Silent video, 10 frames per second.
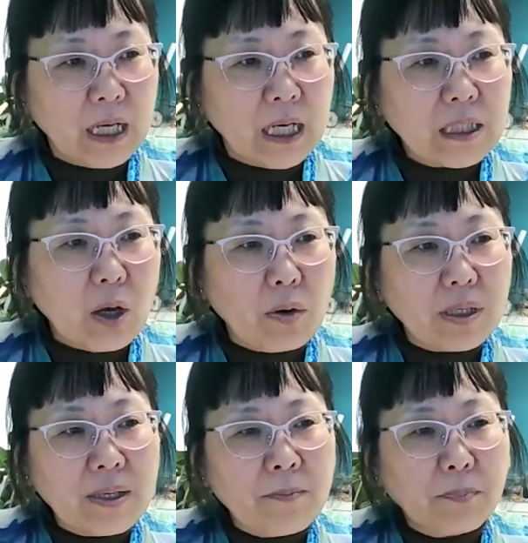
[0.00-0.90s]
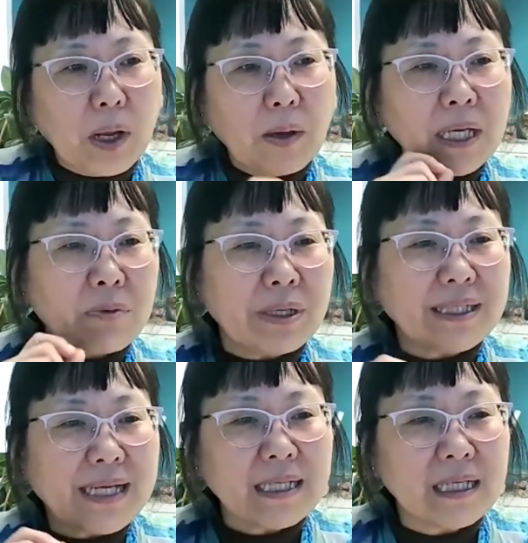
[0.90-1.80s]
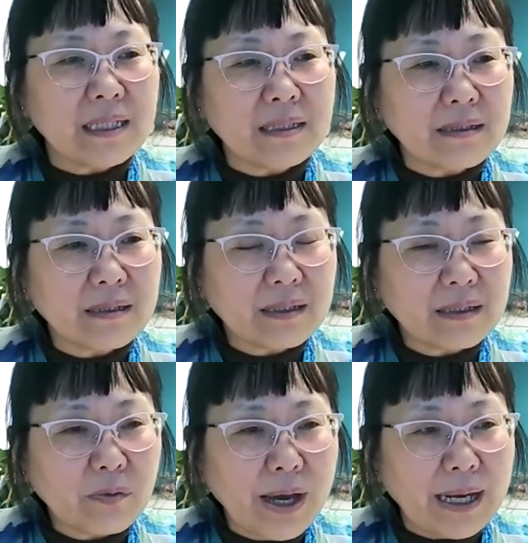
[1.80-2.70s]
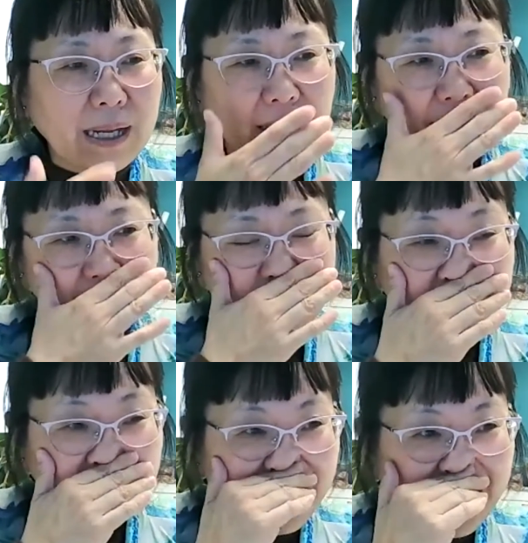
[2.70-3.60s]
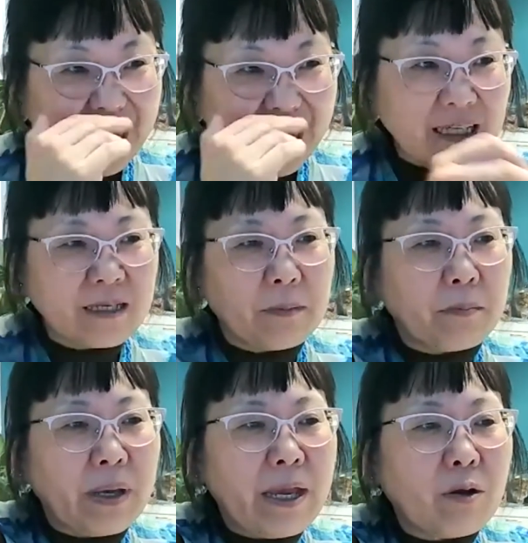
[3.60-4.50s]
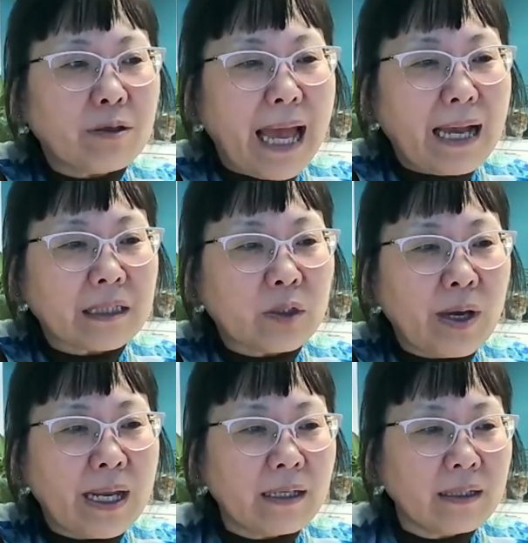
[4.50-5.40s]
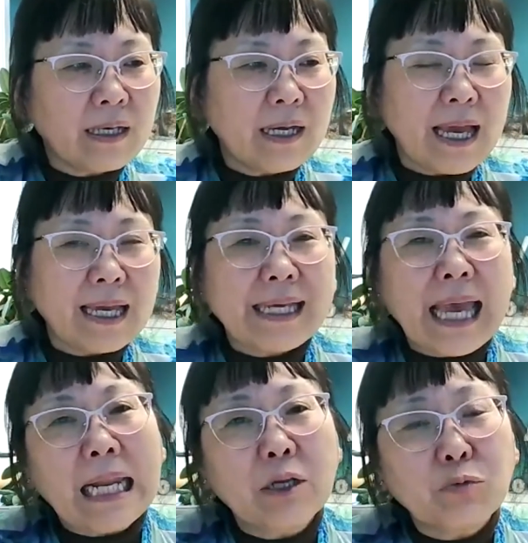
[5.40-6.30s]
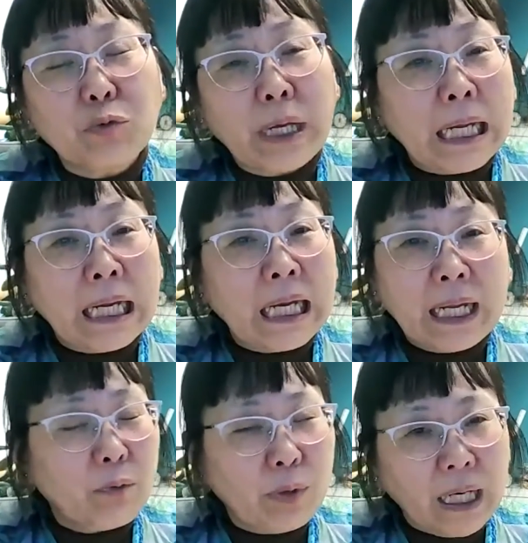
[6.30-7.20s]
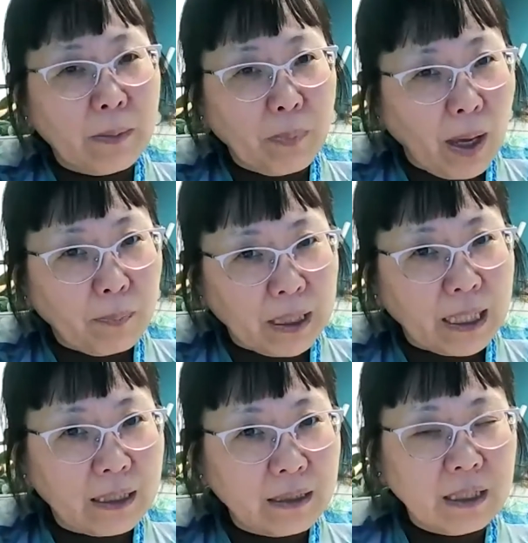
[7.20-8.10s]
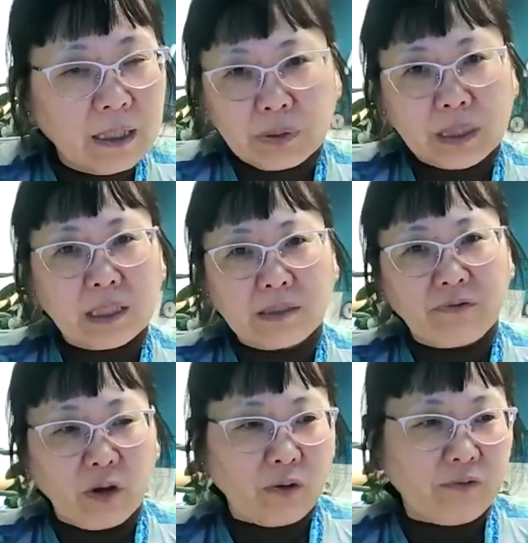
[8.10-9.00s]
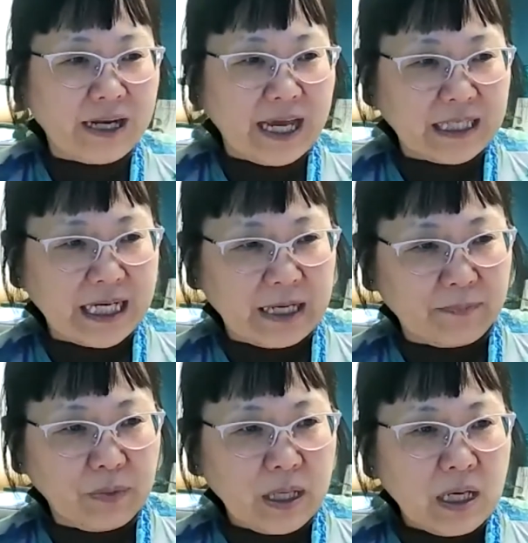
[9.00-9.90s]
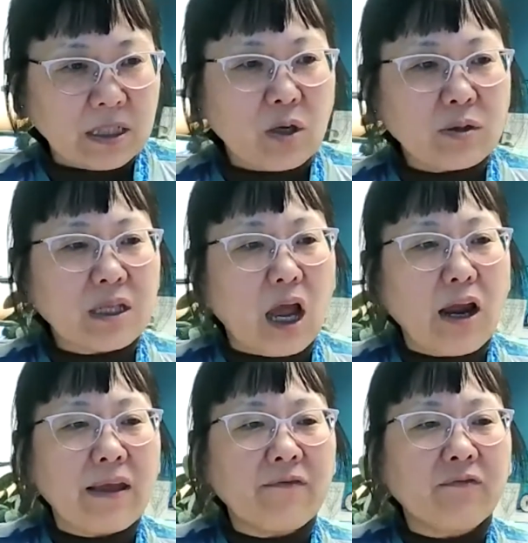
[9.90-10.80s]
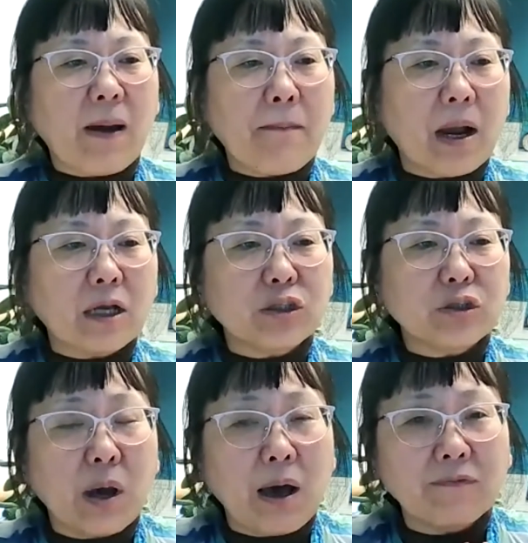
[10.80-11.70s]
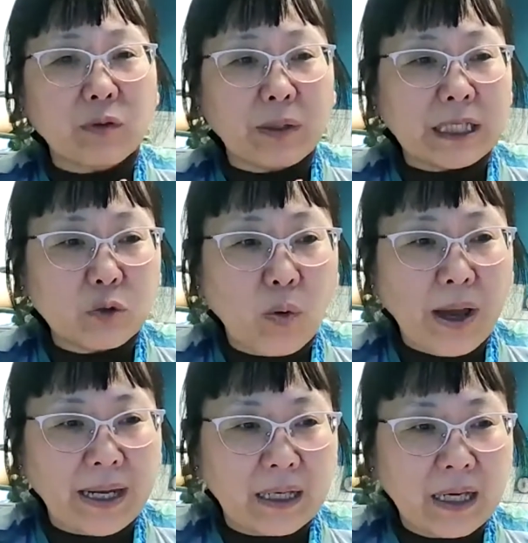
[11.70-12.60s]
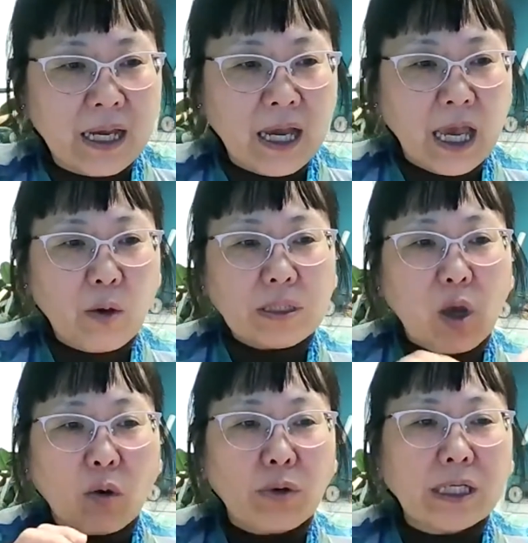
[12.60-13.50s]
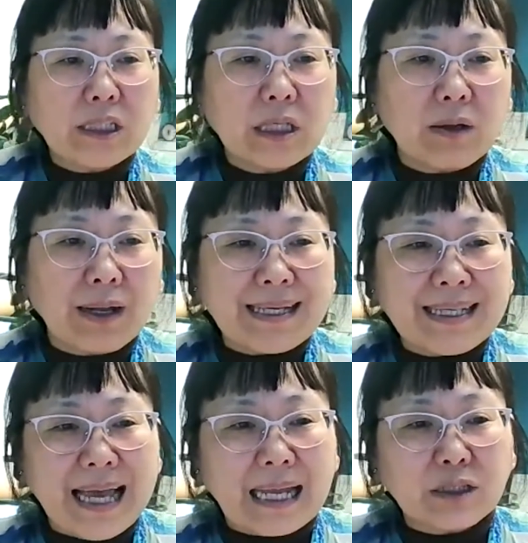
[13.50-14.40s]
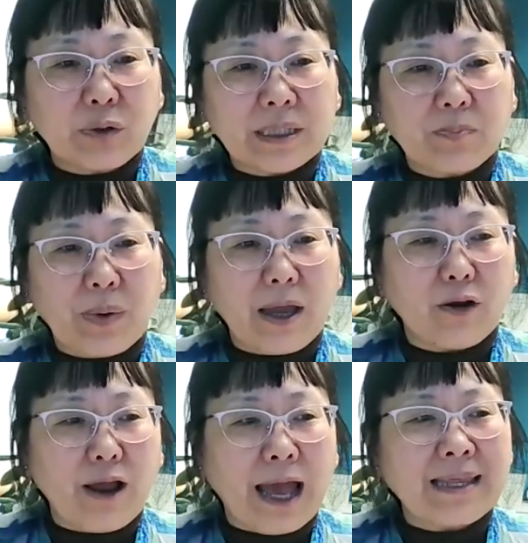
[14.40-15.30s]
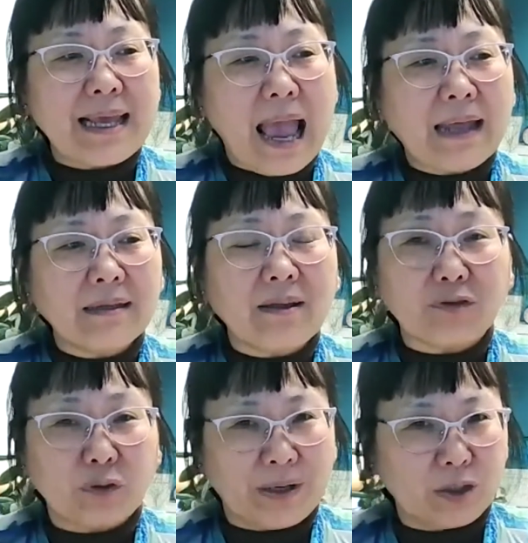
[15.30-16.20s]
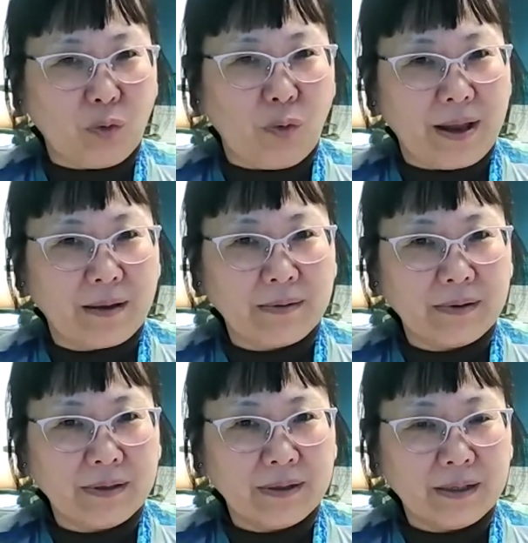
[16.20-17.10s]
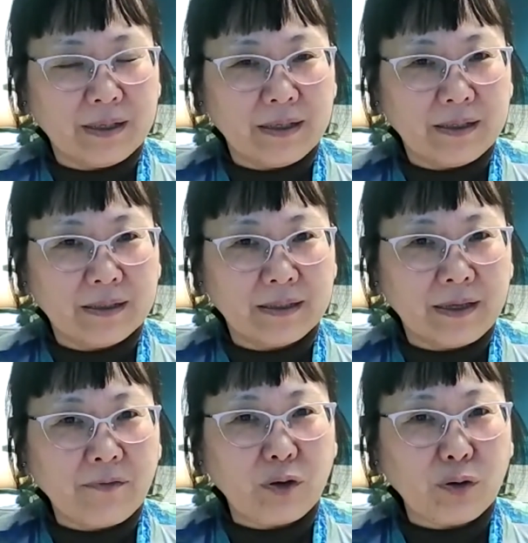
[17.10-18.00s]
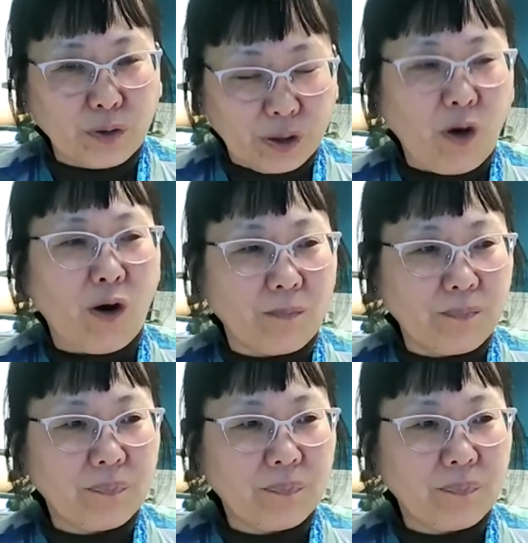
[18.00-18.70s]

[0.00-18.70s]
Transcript: So employee retention credit is payroll tax credit and getting really, really popular because of COVID-19. So starting from March 12, 2020, it was originally set to expire at the end of 2020, if you recall.